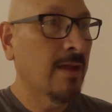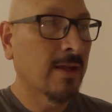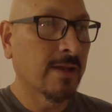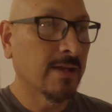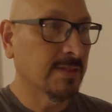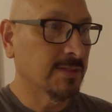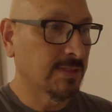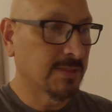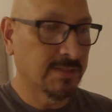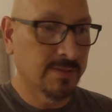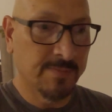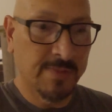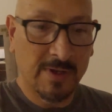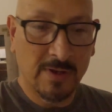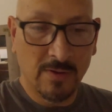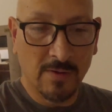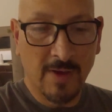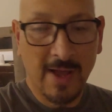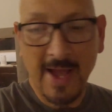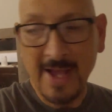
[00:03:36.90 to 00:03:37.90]
because it's a big
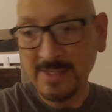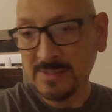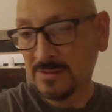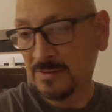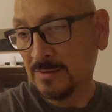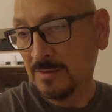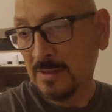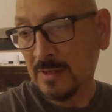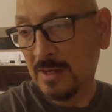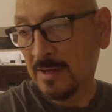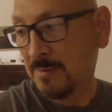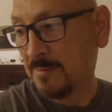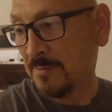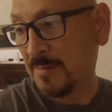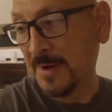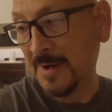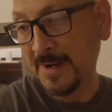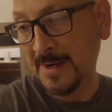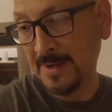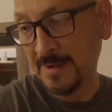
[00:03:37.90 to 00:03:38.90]
old hassle,
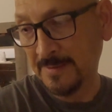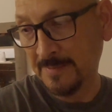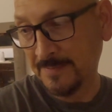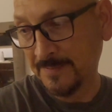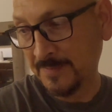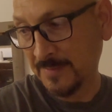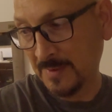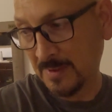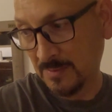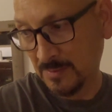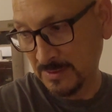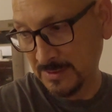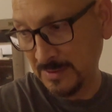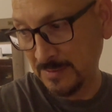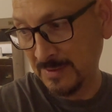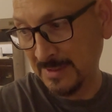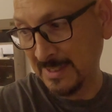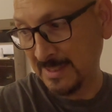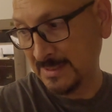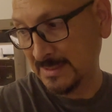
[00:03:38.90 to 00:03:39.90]
but we'll see
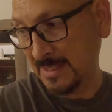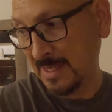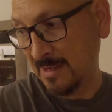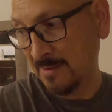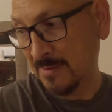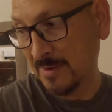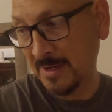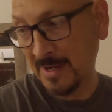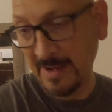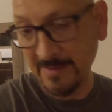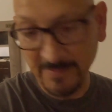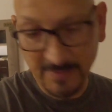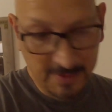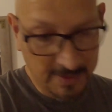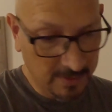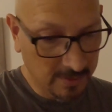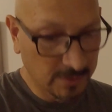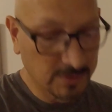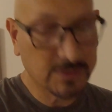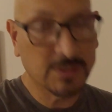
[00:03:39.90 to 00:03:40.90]
what they say. But
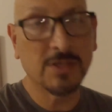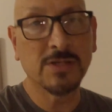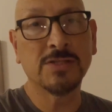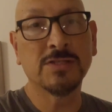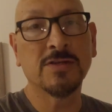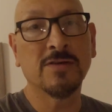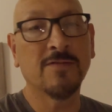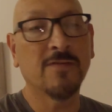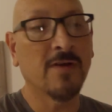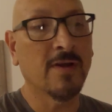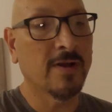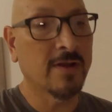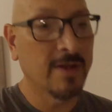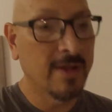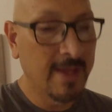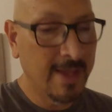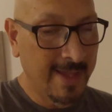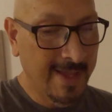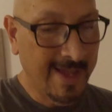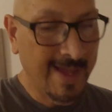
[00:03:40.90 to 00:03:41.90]
everything looks good so far.
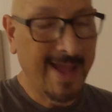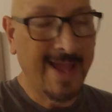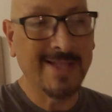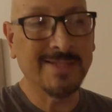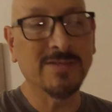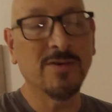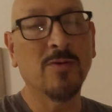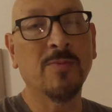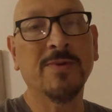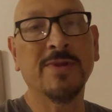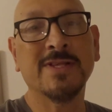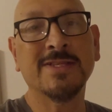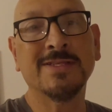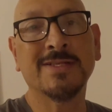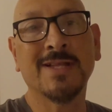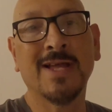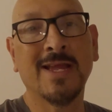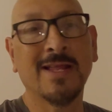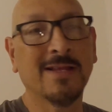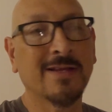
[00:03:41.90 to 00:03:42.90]
I had to open it
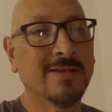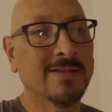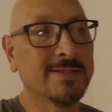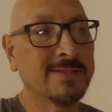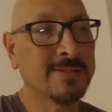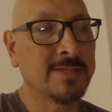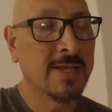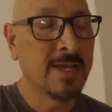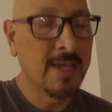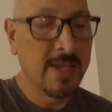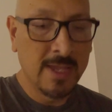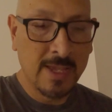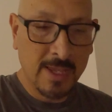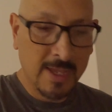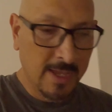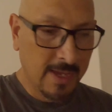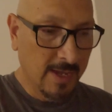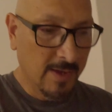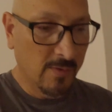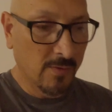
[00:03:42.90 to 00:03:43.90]
tonight because
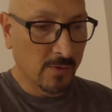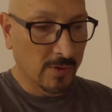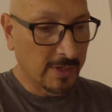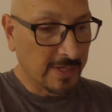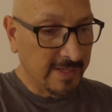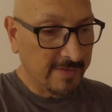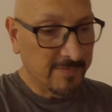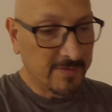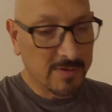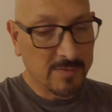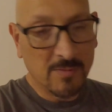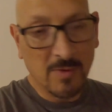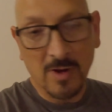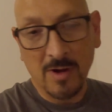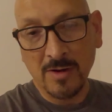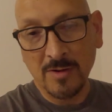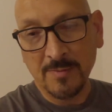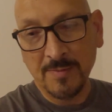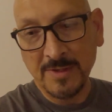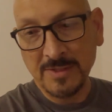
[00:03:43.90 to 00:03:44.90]
we're leaving
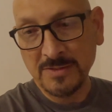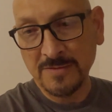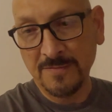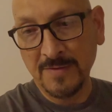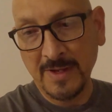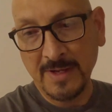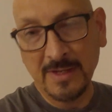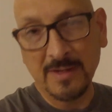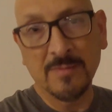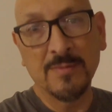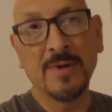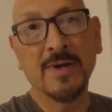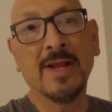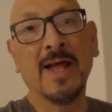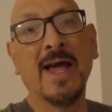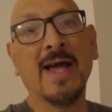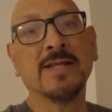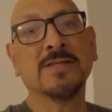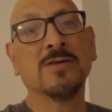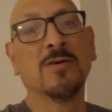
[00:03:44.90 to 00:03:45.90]
tomorrow to Pennsylvania, but I
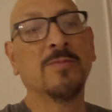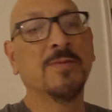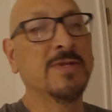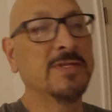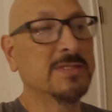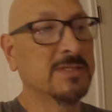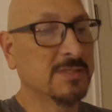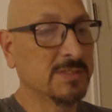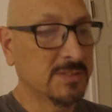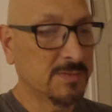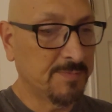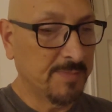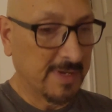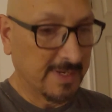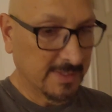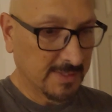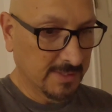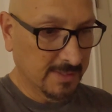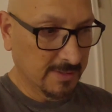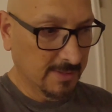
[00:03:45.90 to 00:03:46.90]
had to open it to
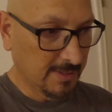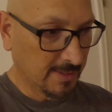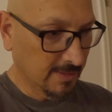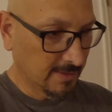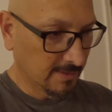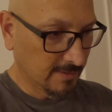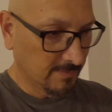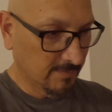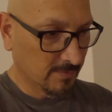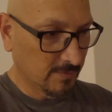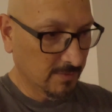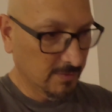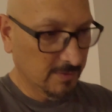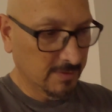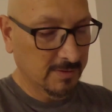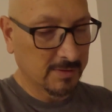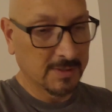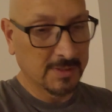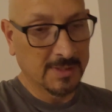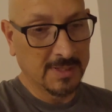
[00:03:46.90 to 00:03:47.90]
inspect it, and well,
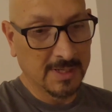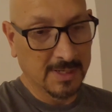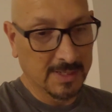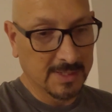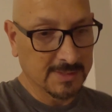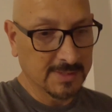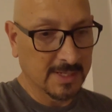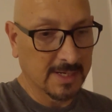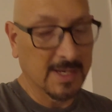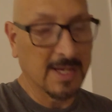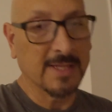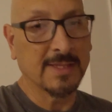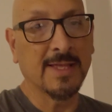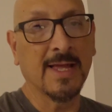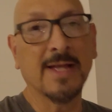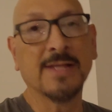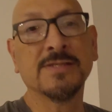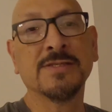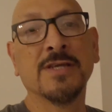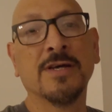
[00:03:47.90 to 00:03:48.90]
good thing because I caught
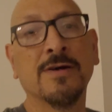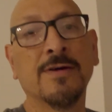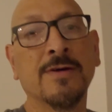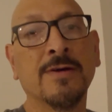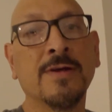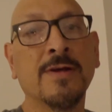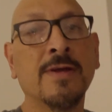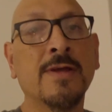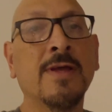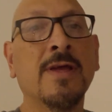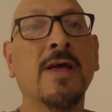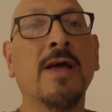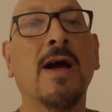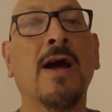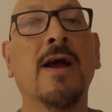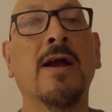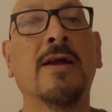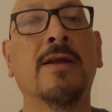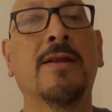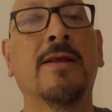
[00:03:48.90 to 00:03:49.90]
that. So,
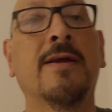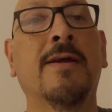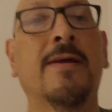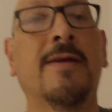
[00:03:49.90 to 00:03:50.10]
all right.